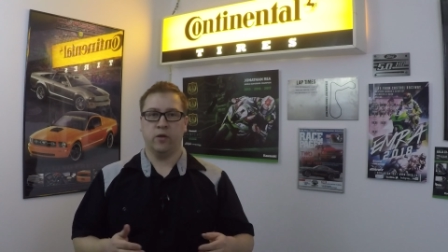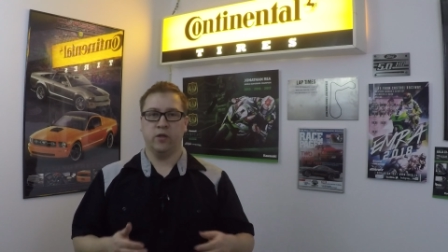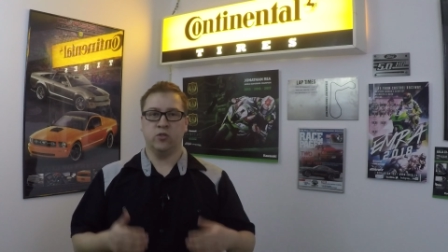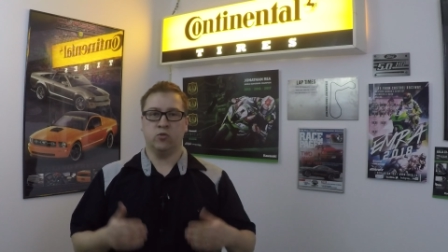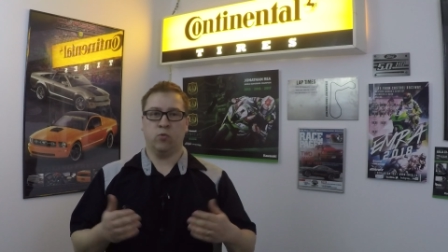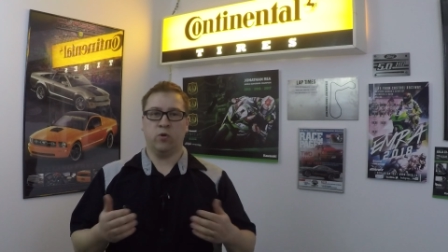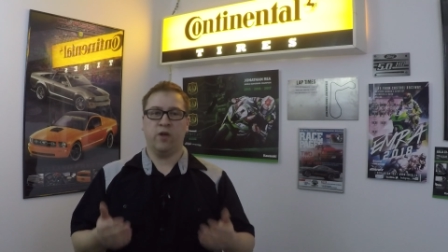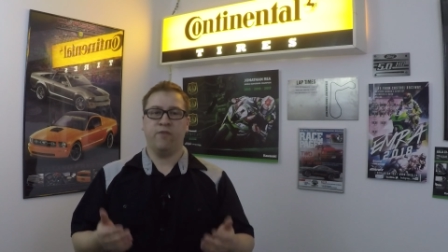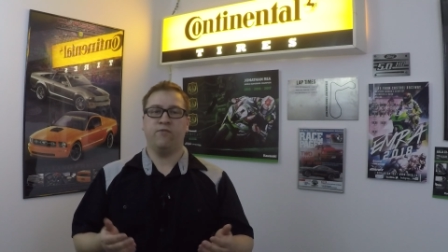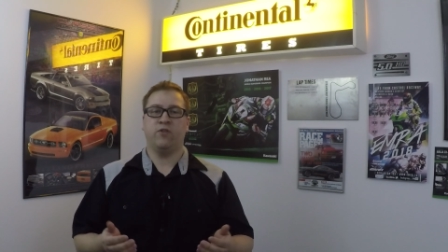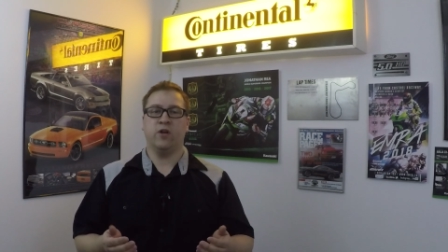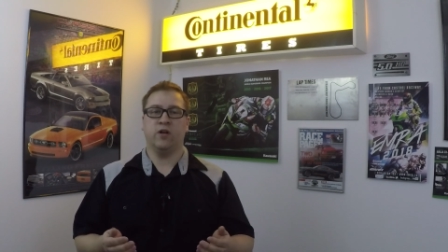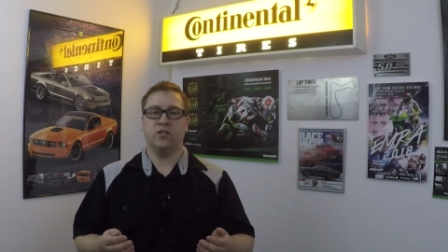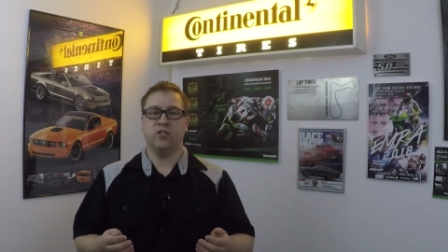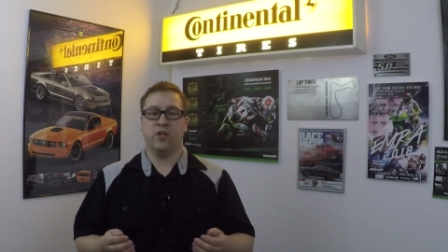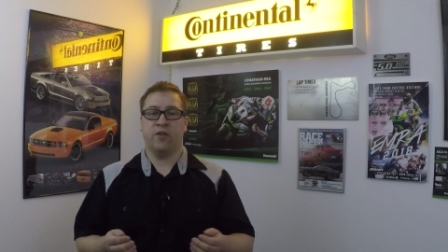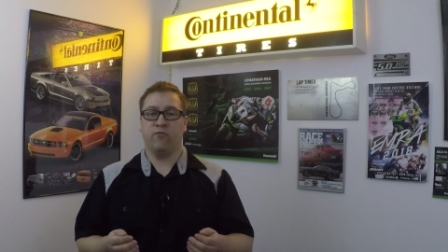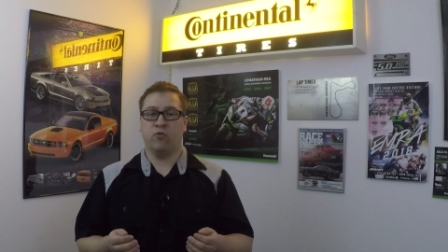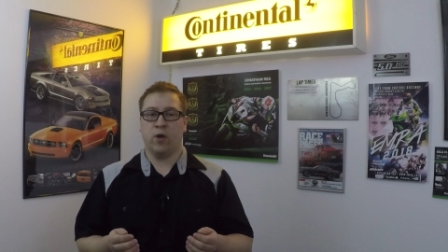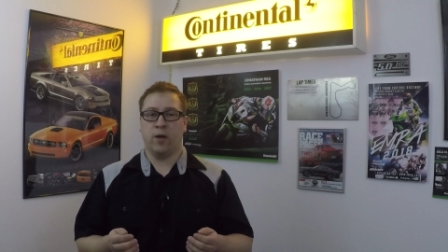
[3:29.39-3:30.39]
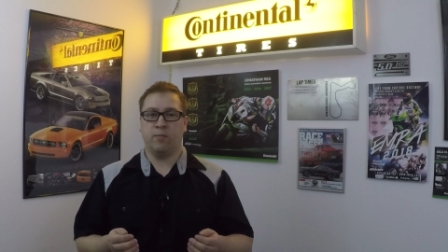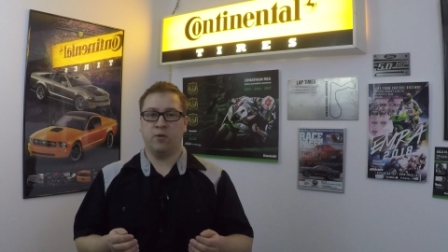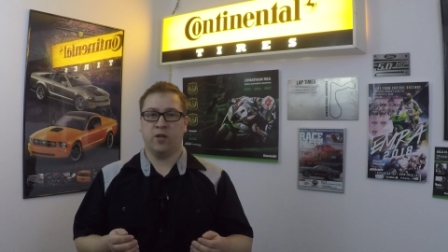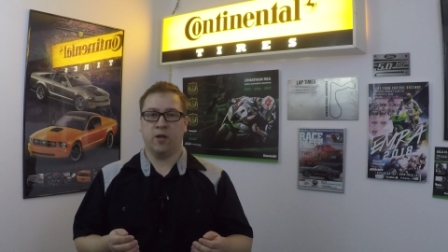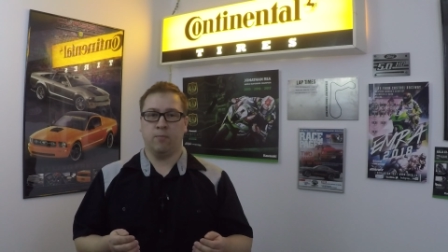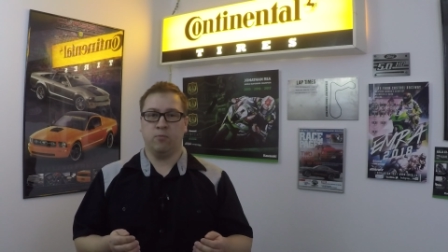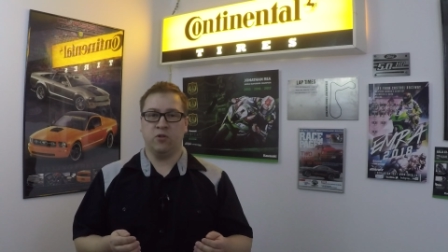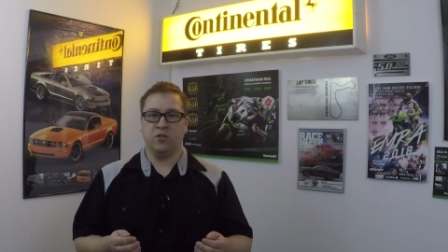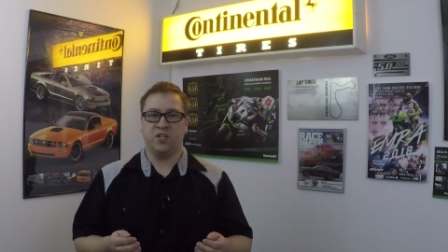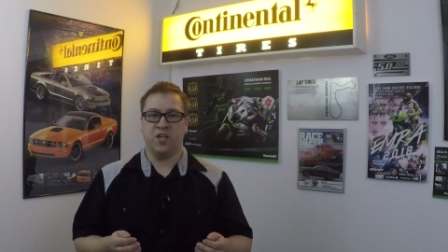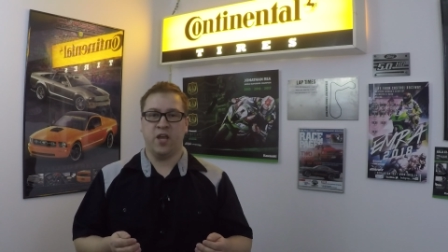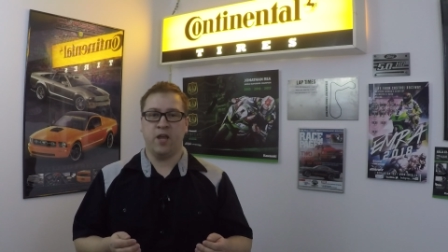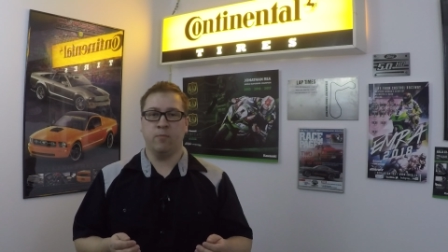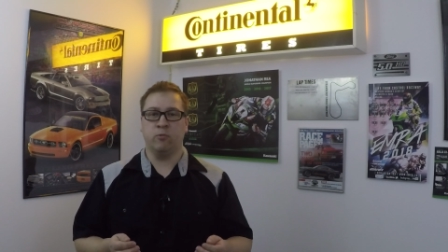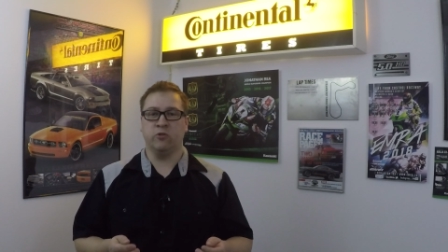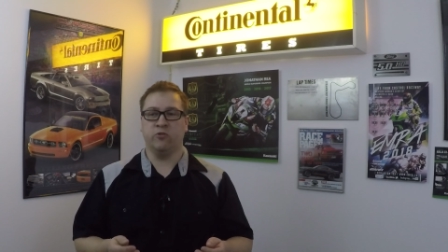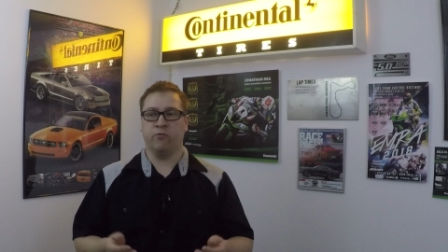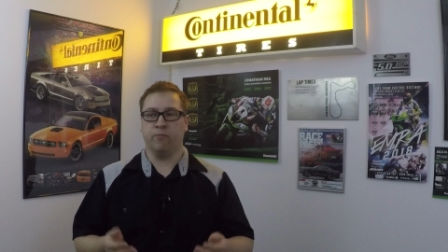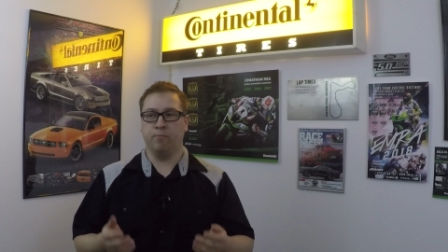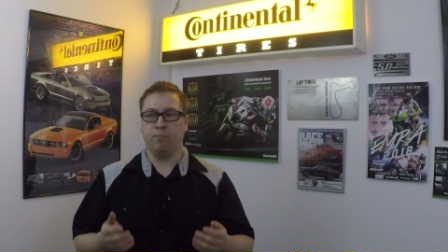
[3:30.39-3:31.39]
Is what I've done is I've grabbed a couple of
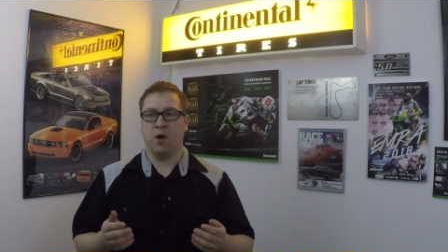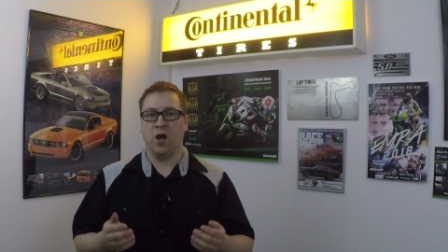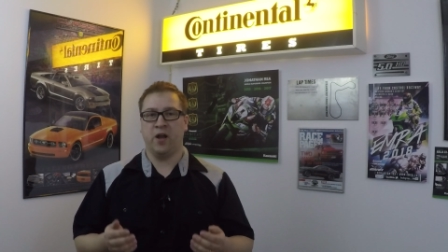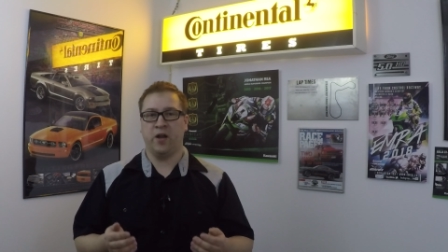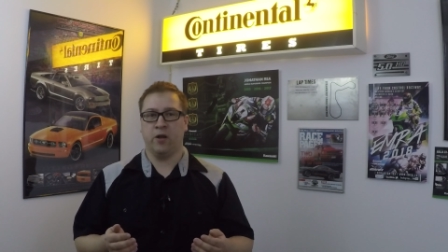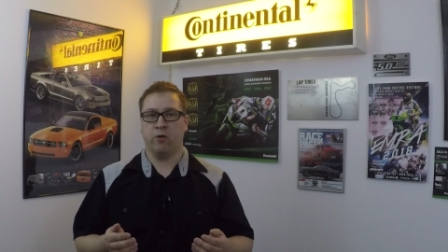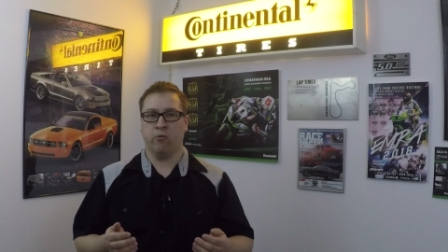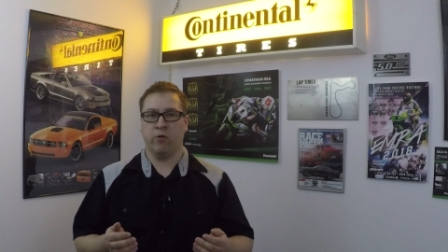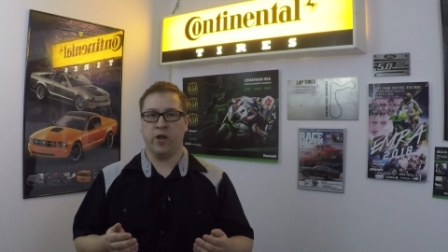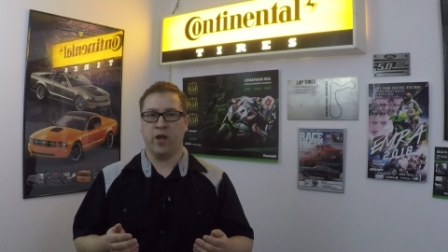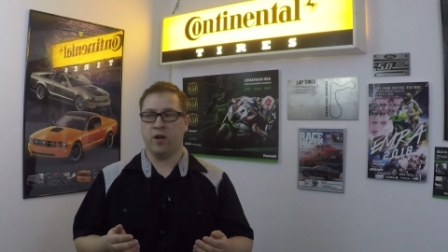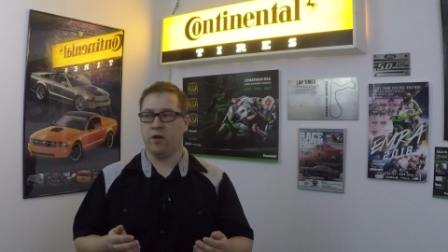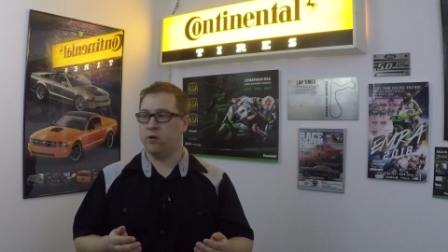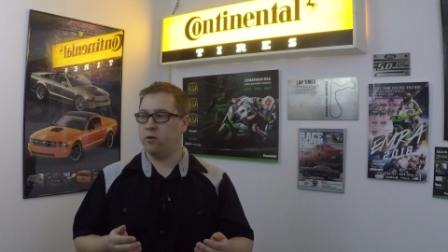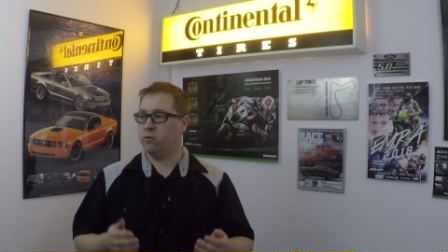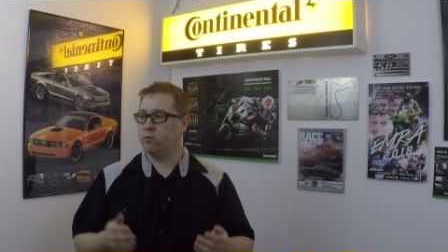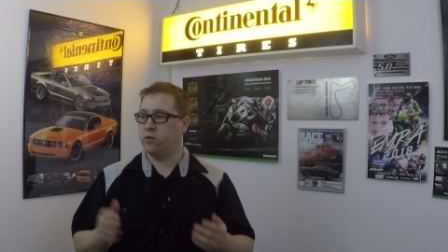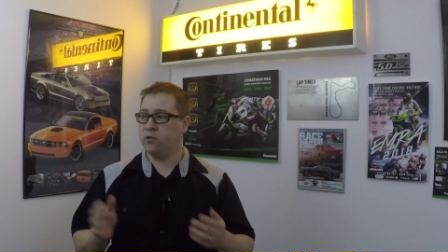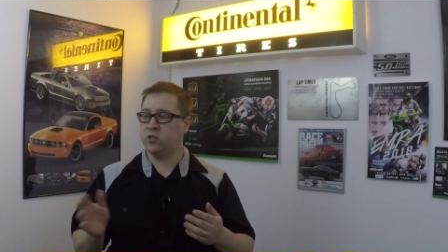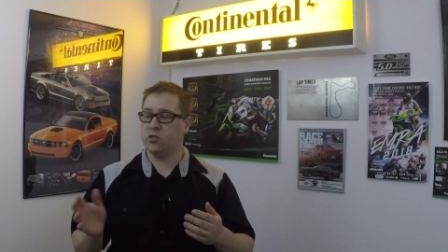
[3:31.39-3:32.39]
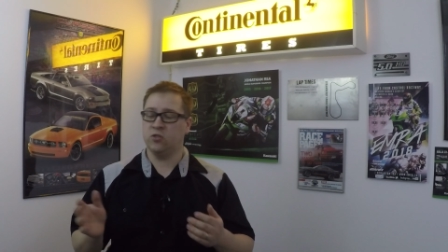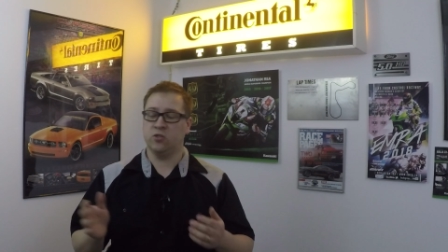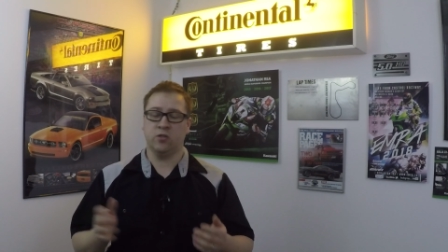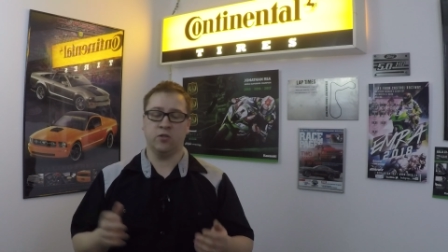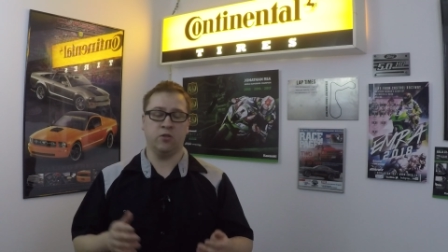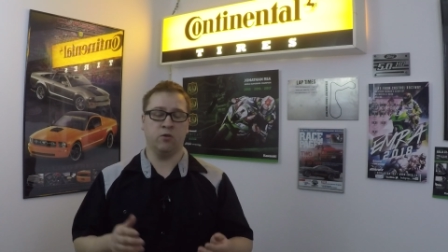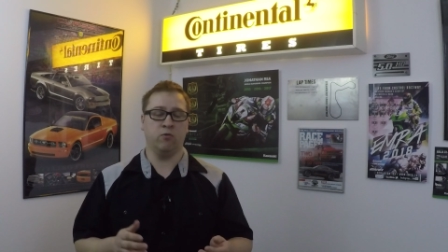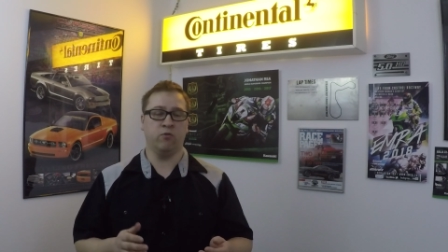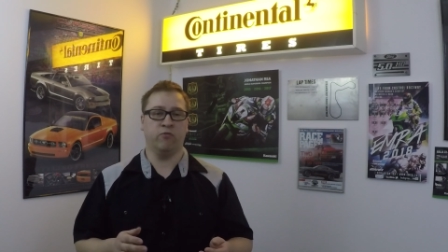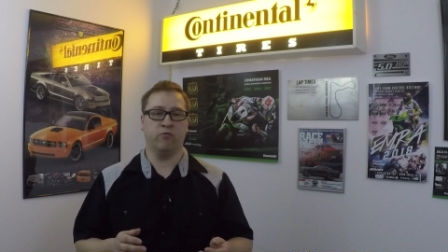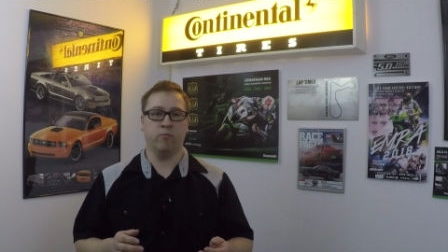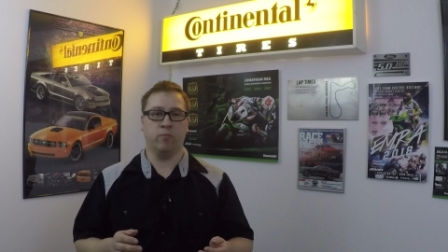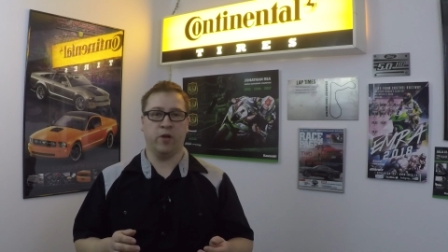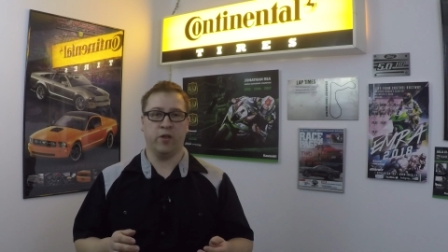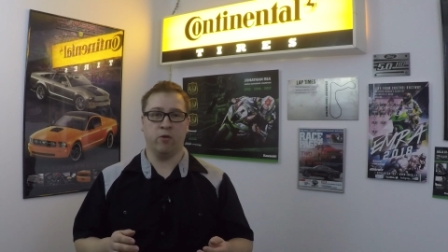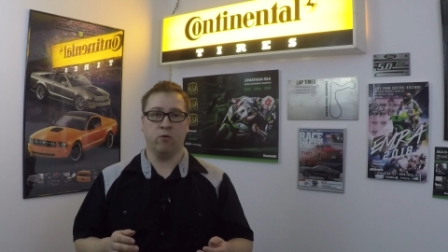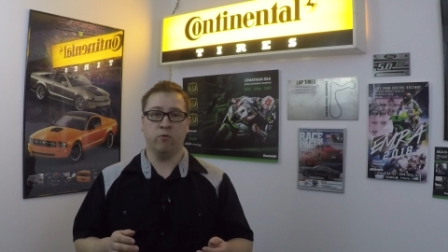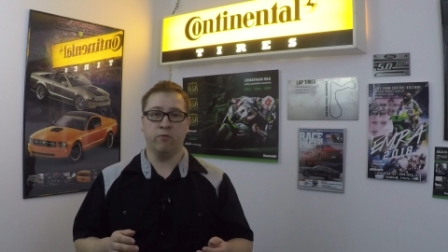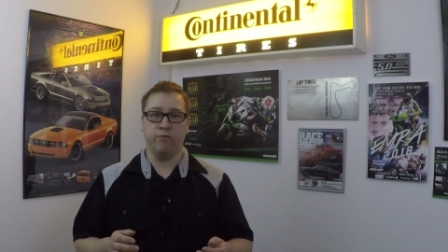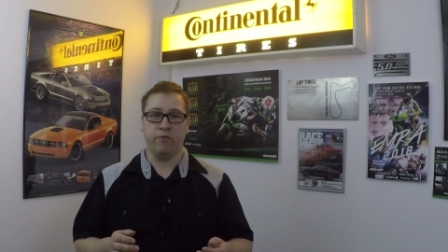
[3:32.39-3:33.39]
tables from Binary Editor. This is the tune from
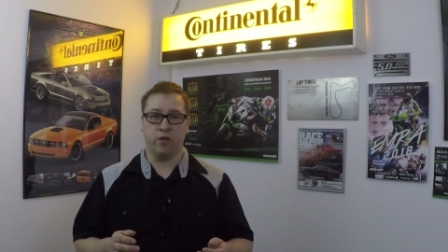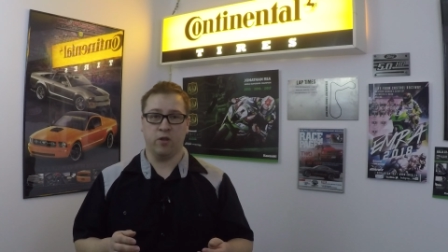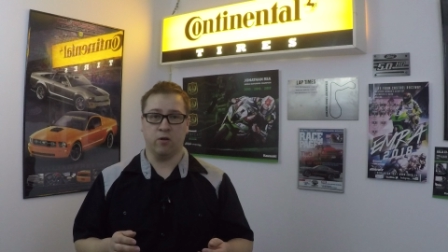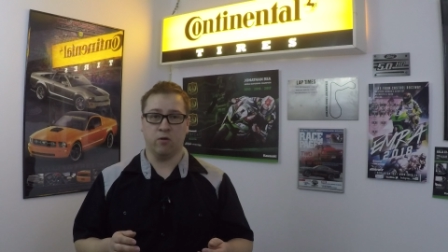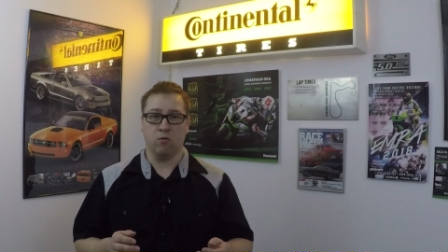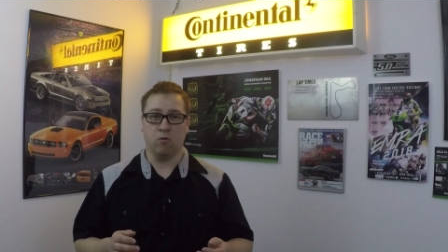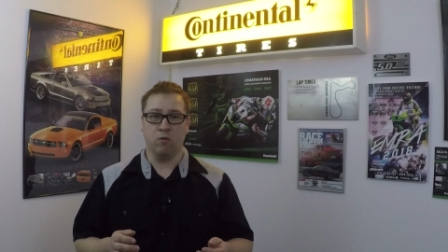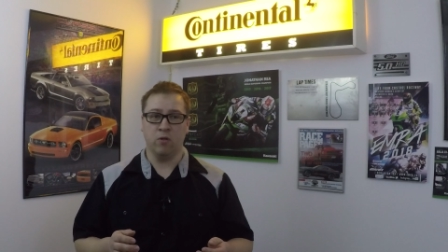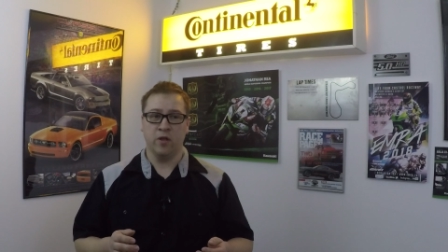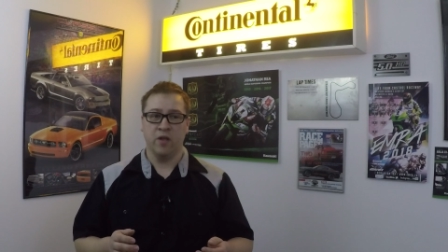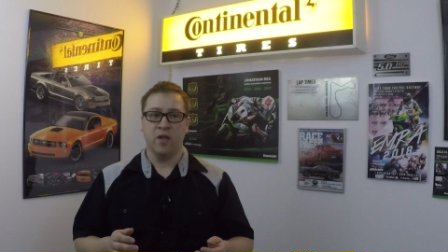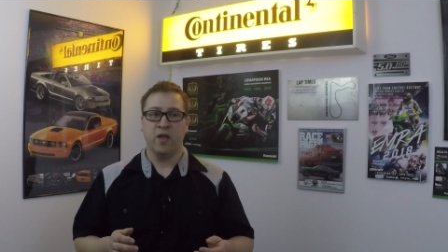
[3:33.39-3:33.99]
my own vehicle.